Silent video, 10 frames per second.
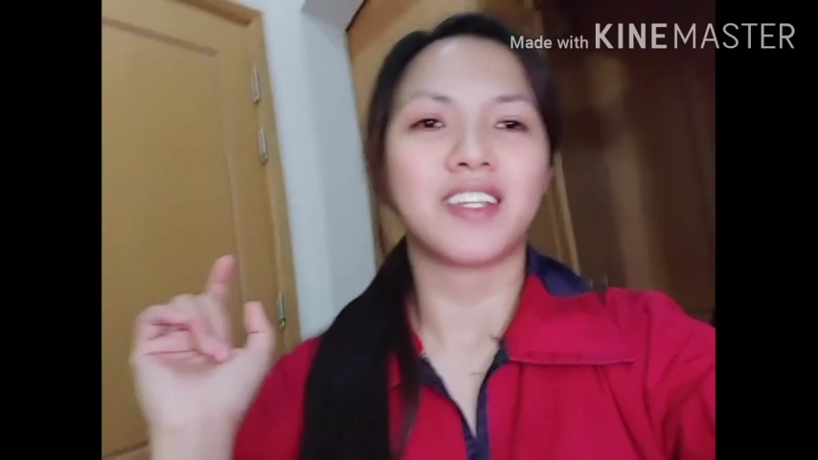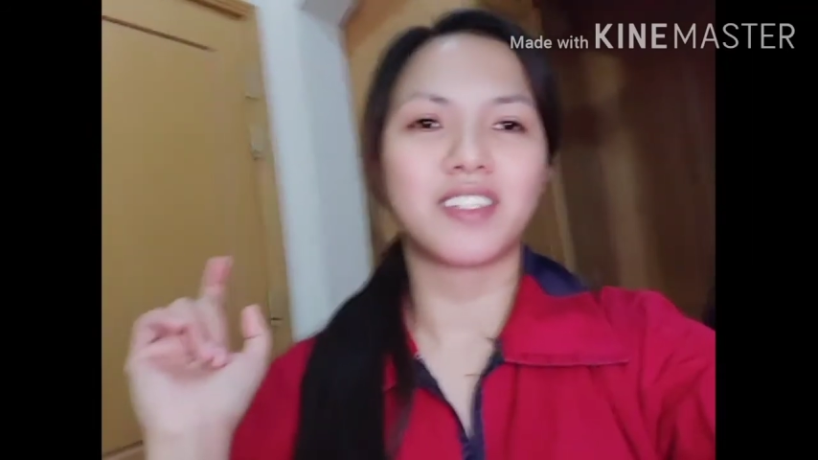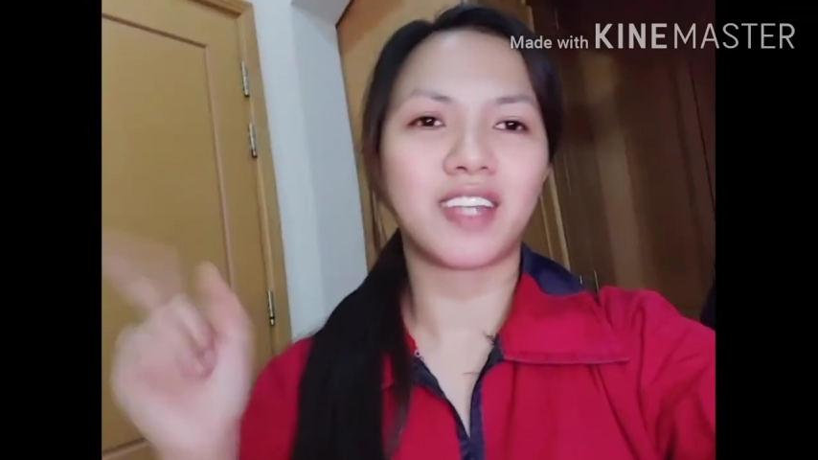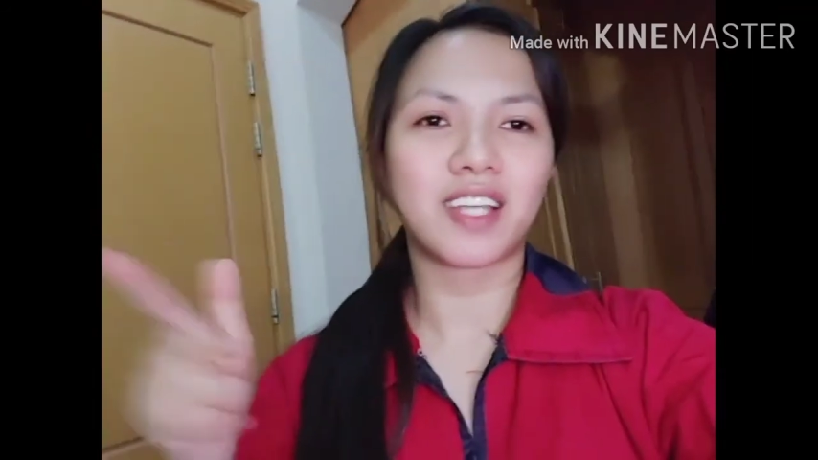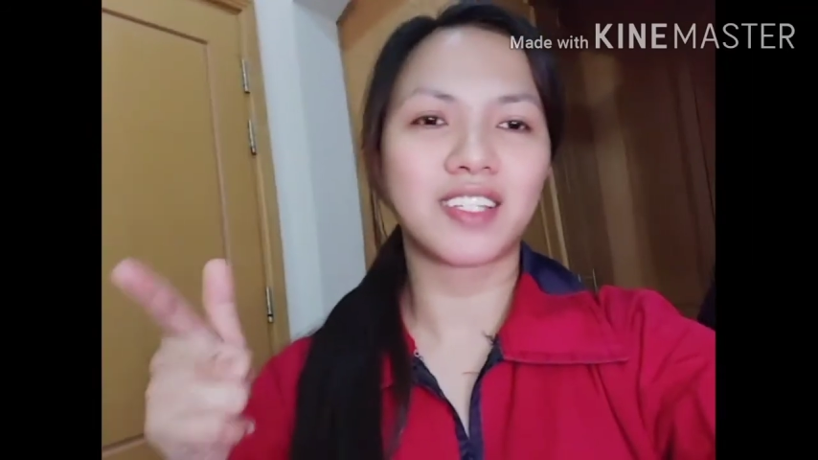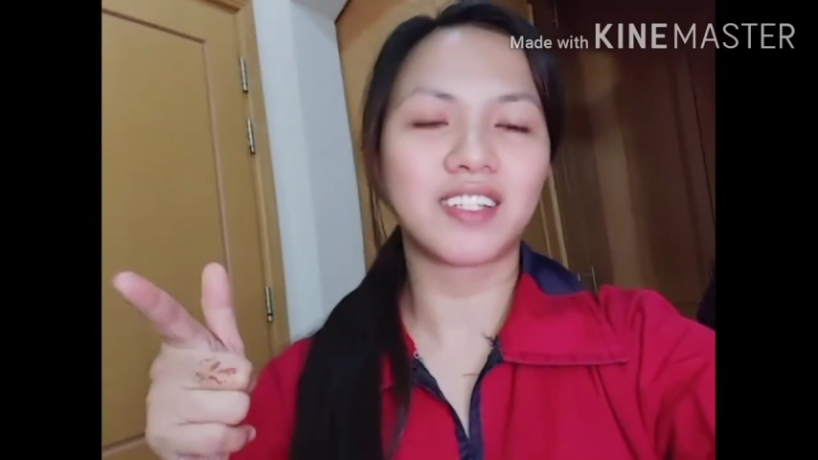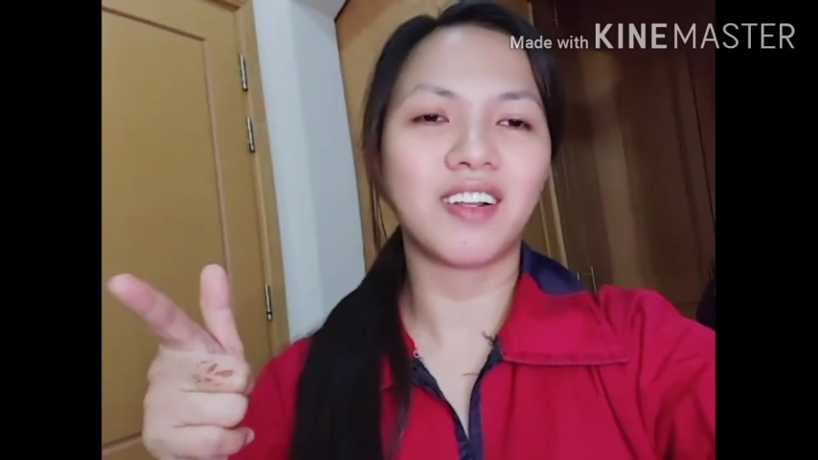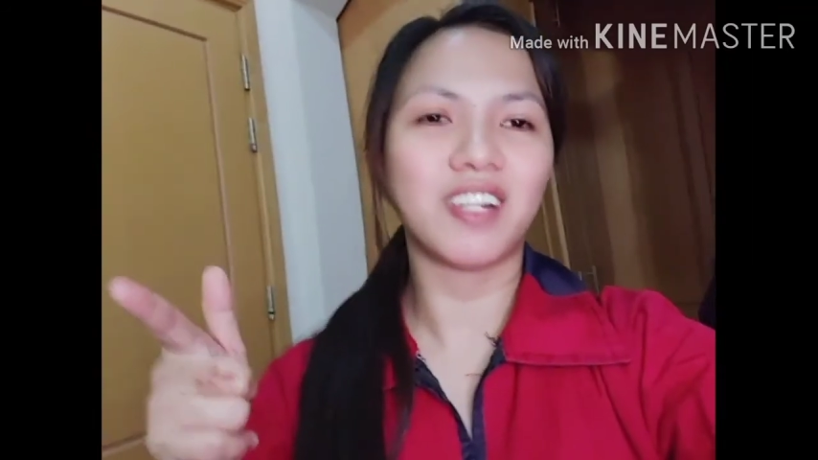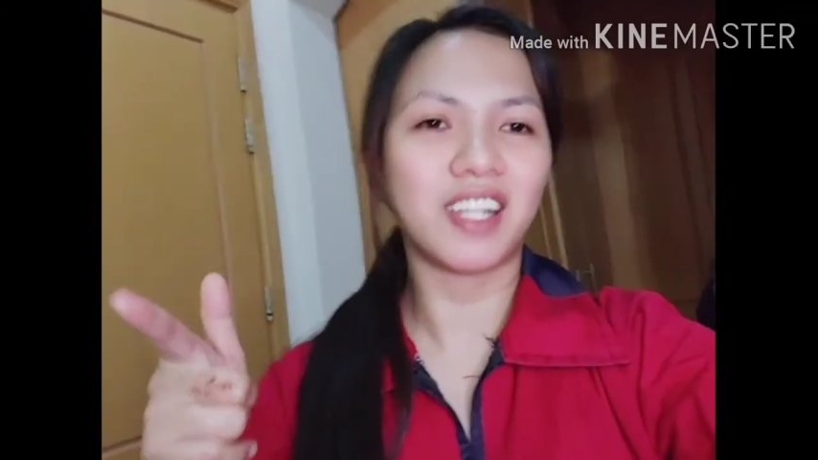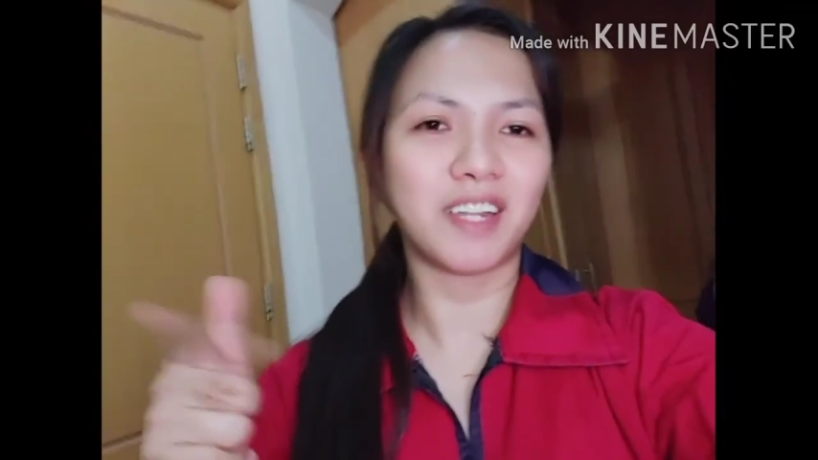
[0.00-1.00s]
So next
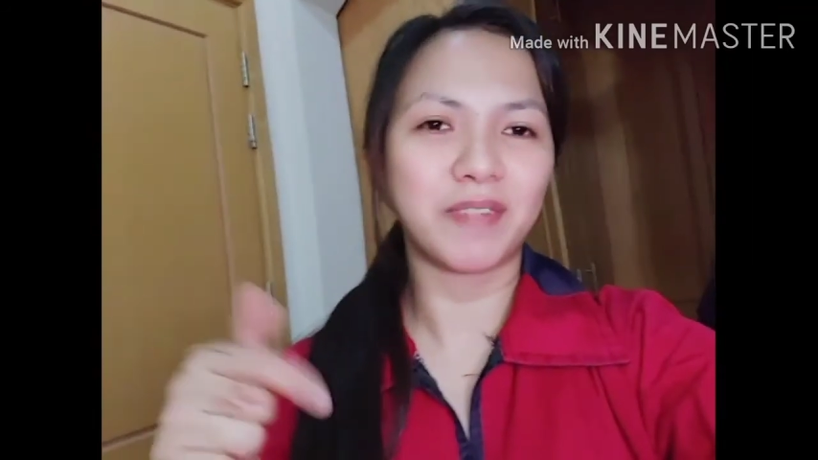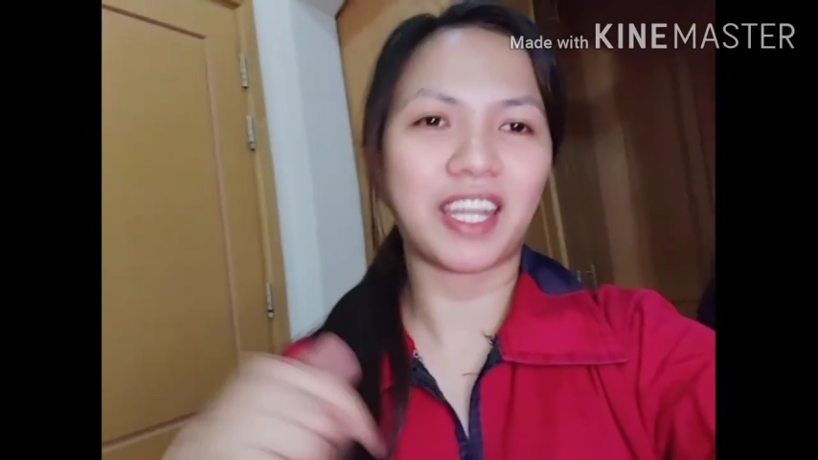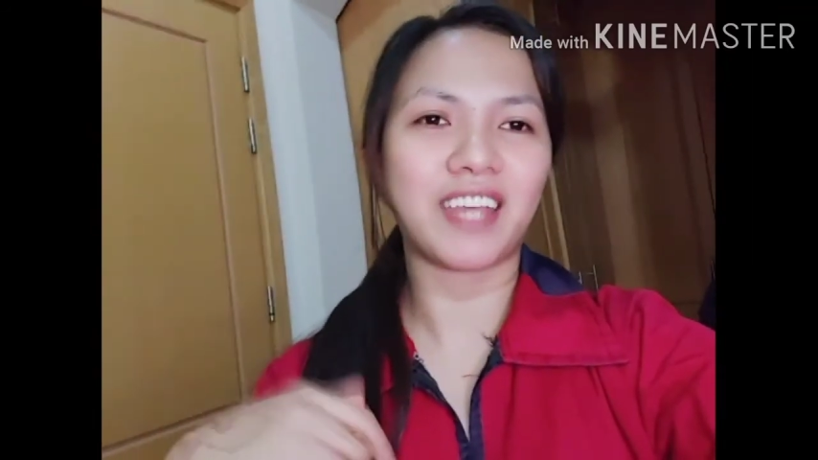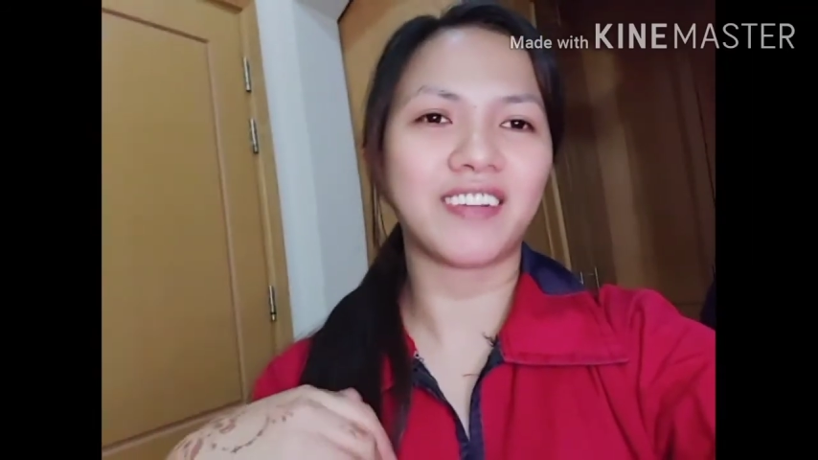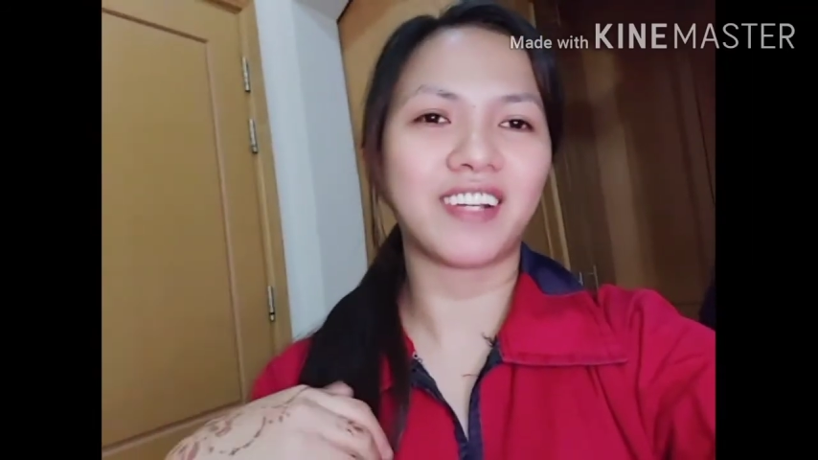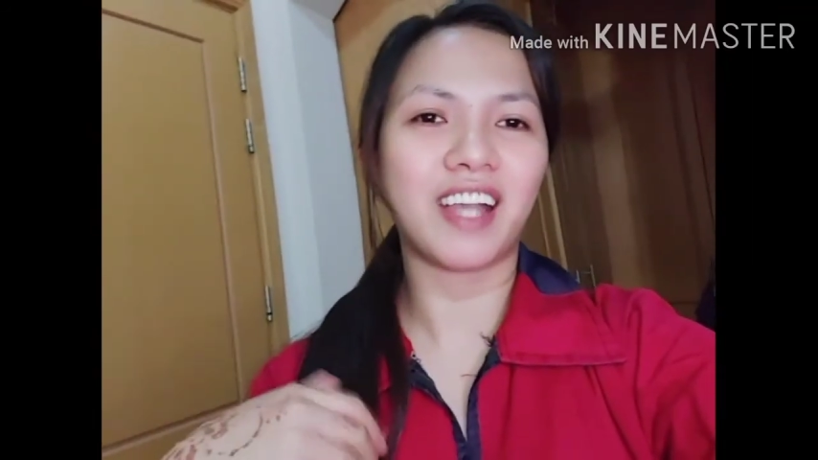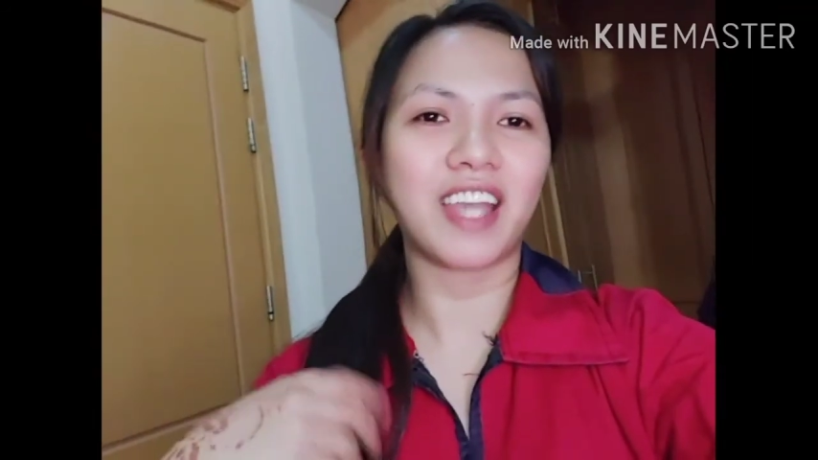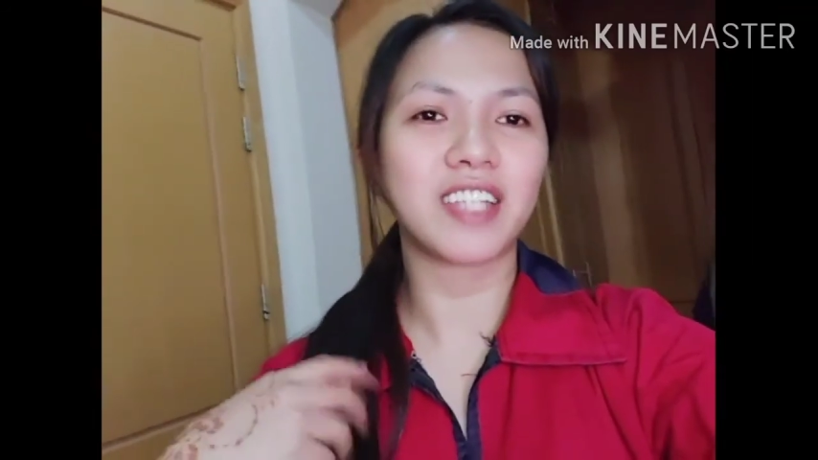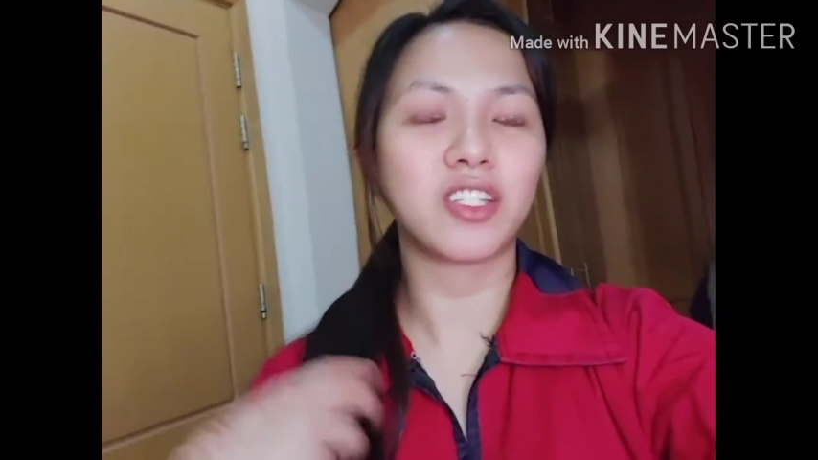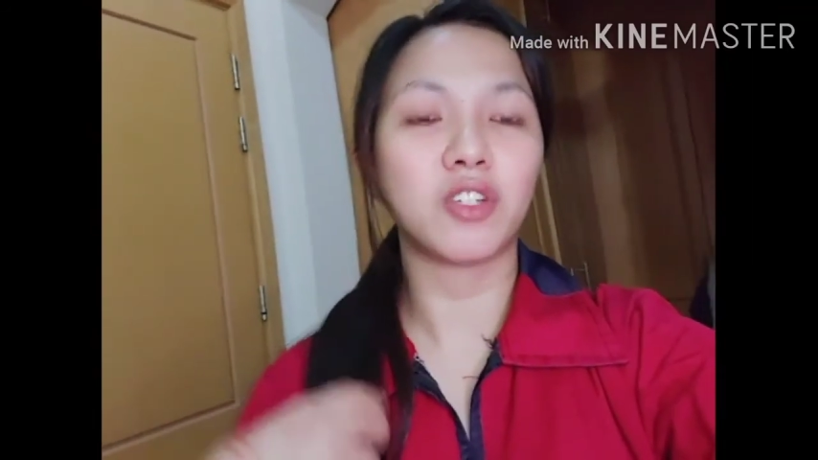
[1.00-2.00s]
goal na naman tayo
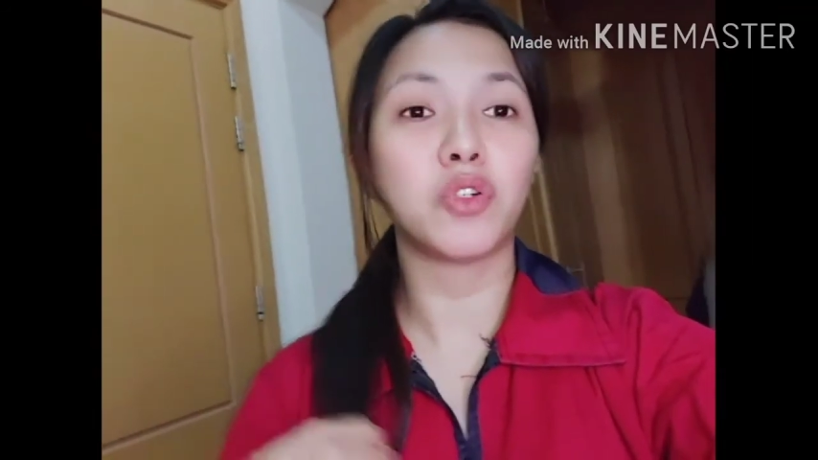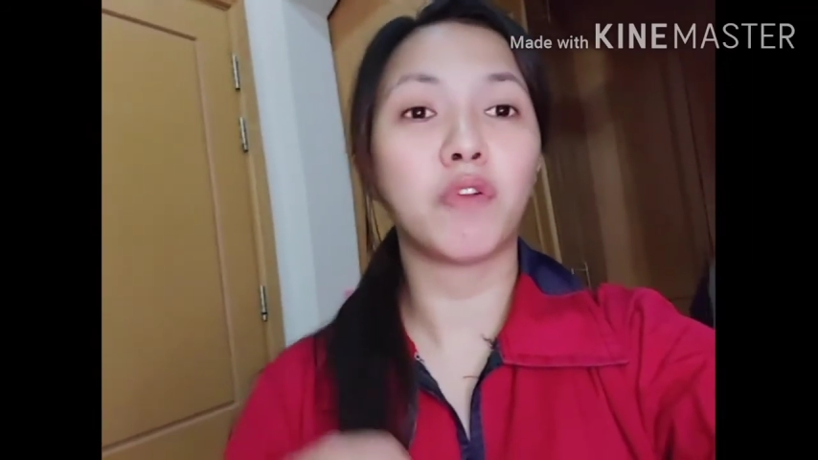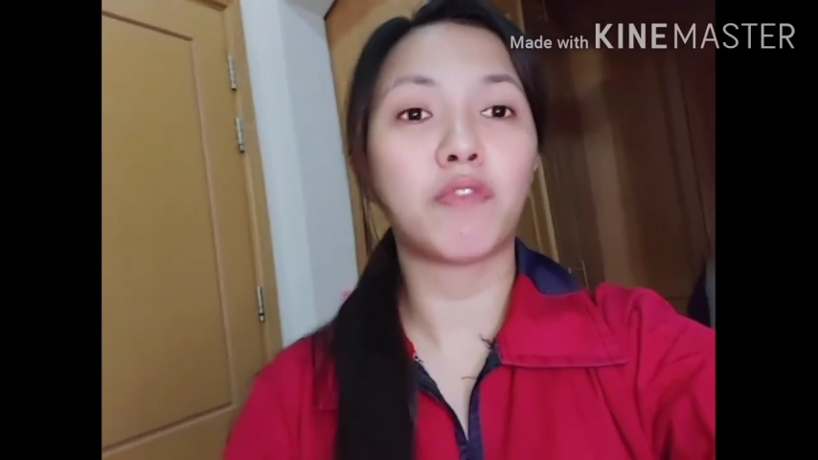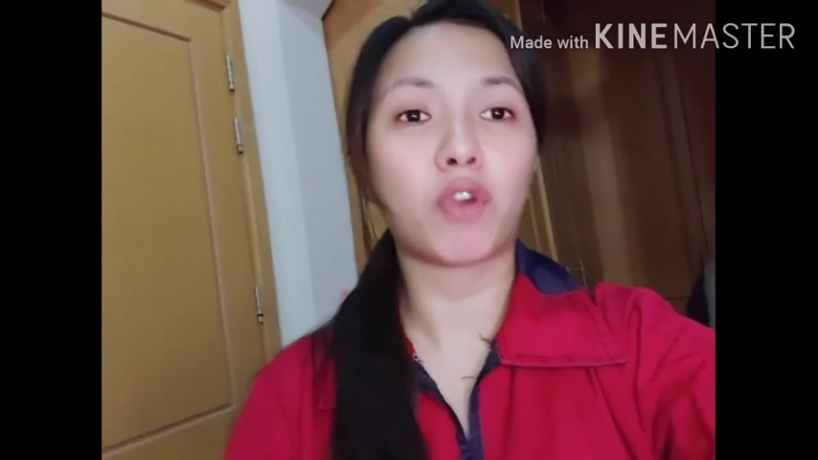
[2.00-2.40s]
guys, yun yung